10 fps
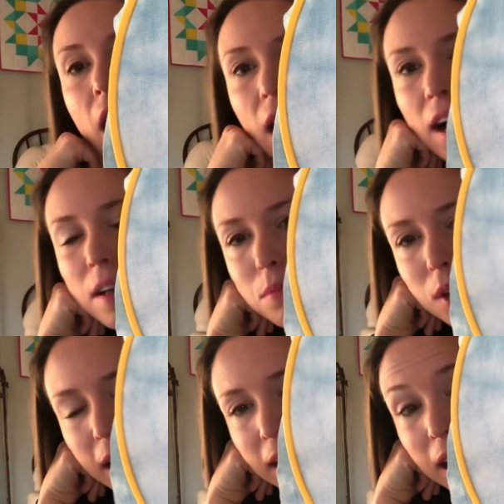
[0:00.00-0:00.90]
I am
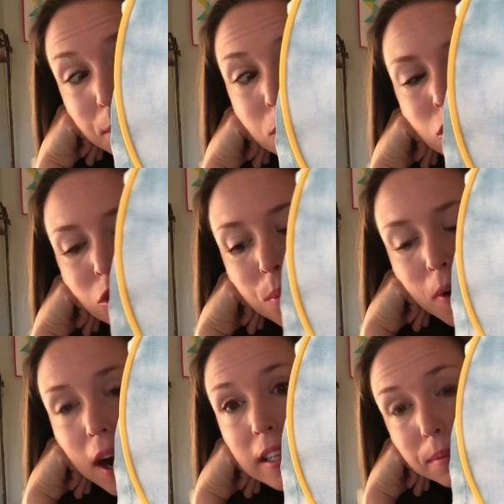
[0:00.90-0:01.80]
kind, I'm
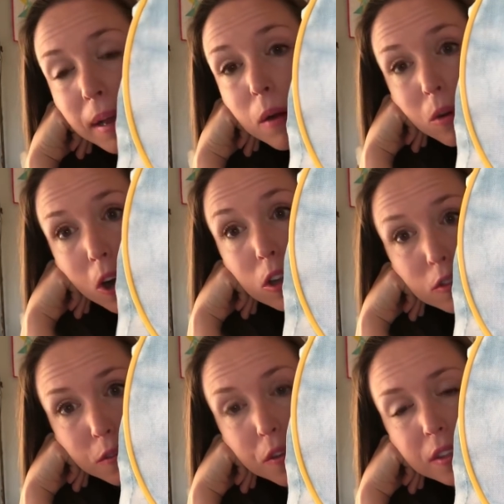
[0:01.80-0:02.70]
surprised by how
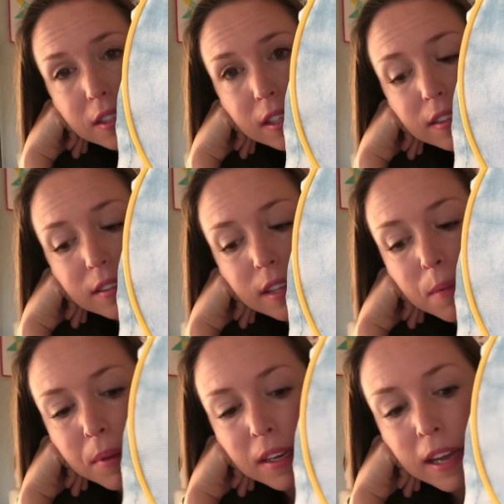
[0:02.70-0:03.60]
colorful this is.
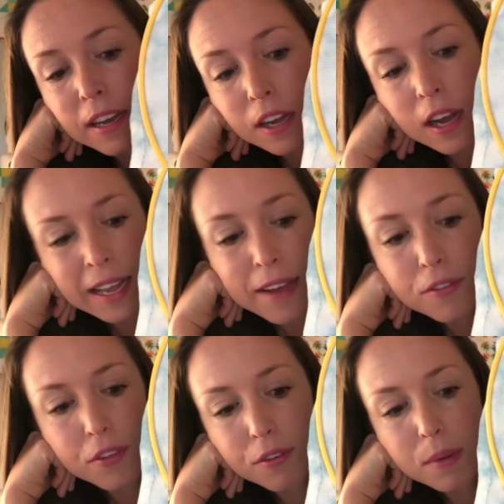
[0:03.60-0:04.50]
I mean, I, I
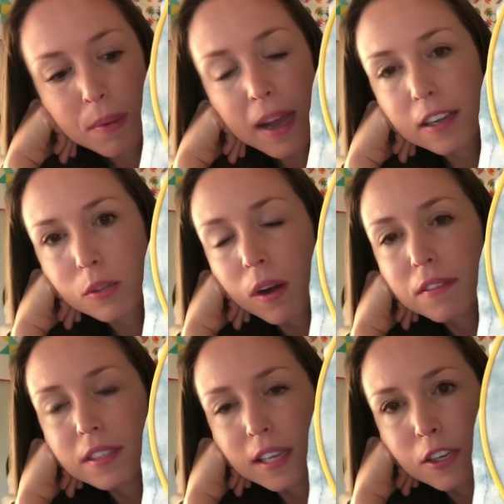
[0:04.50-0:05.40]
have the thread pack, so
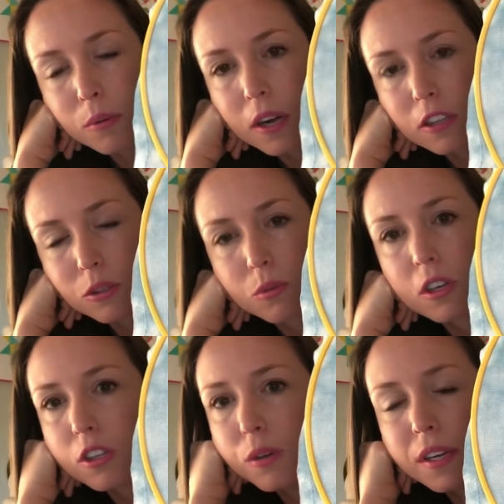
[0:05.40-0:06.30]
obviously I knew what colors were
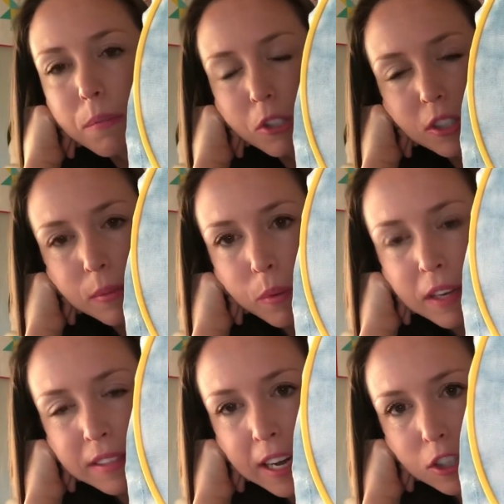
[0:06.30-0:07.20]
included, but just
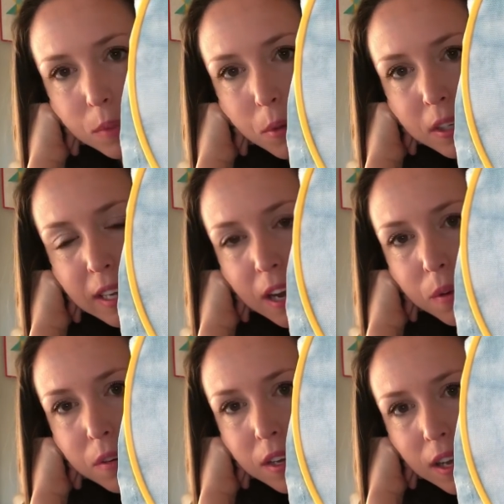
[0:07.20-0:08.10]
when it's actually put
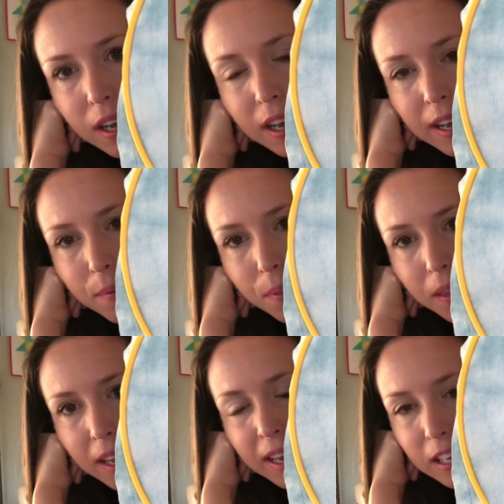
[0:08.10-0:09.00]
down,
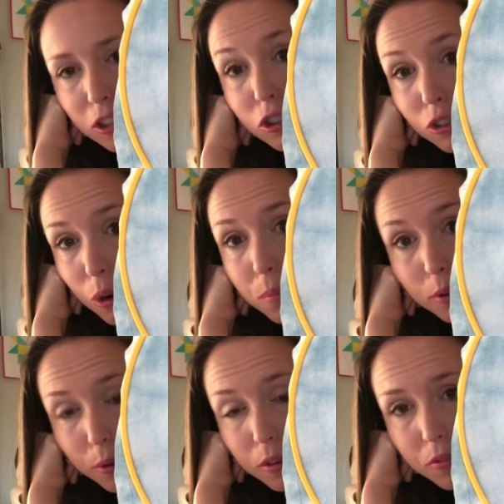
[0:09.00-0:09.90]
it is so
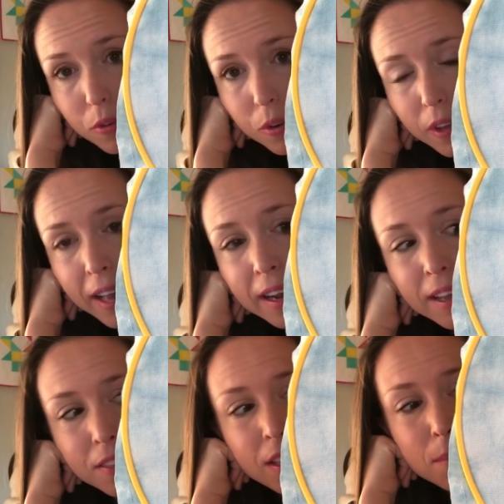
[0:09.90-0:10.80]
beautiful. And
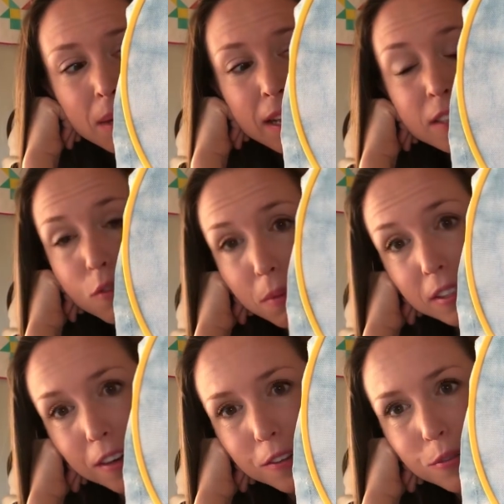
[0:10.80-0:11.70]
I think my it's for my
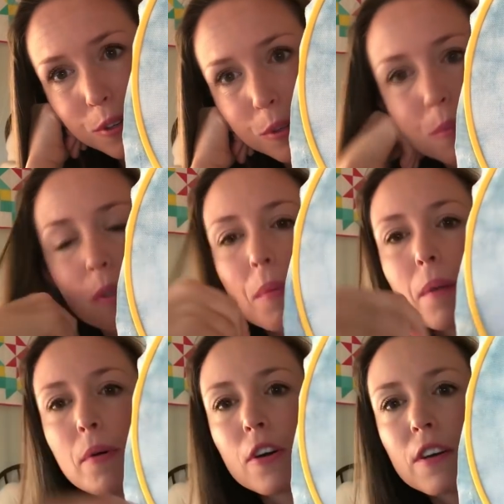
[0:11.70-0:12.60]
daughter's room, so I'm
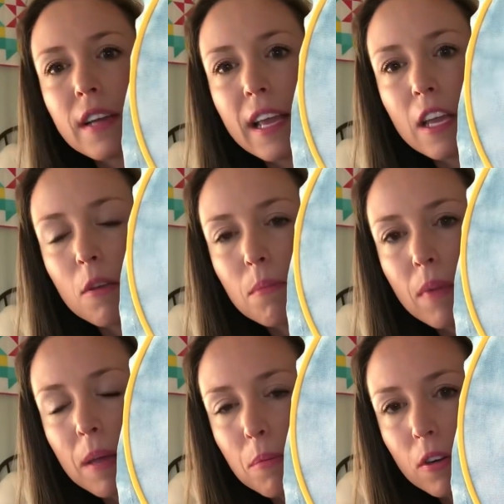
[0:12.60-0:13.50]
gonna put her
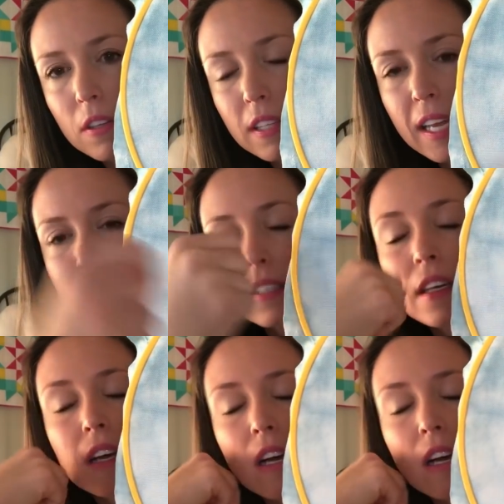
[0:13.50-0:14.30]
name and birth date